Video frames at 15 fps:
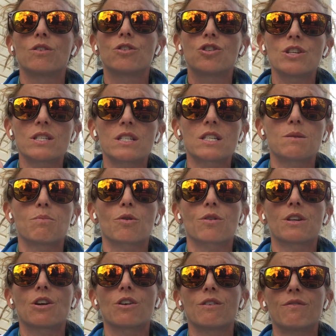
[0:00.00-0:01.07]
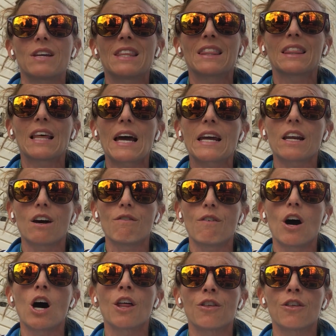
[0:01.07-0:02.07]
Jesus' birth narrative in light of